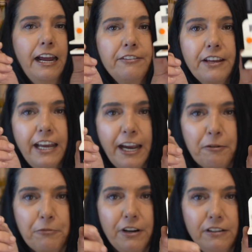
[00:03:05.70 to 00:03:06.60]
the
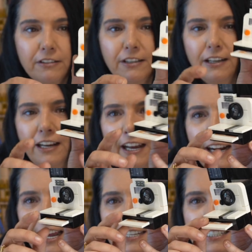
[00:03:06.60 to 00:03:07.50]
camera, and
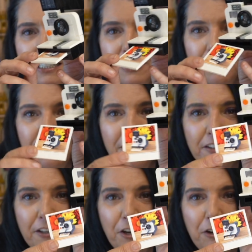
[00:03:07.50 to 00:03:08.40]
it has a little
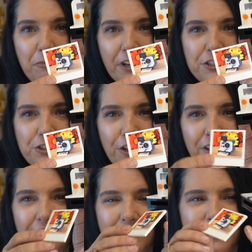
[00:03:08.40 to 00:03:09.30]
picture
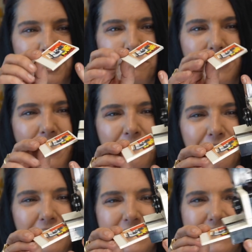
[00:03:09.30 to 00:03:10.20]
coming out
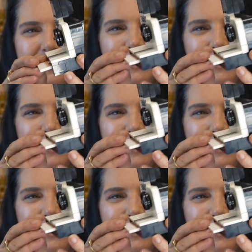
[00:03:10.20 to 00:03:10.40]
of it.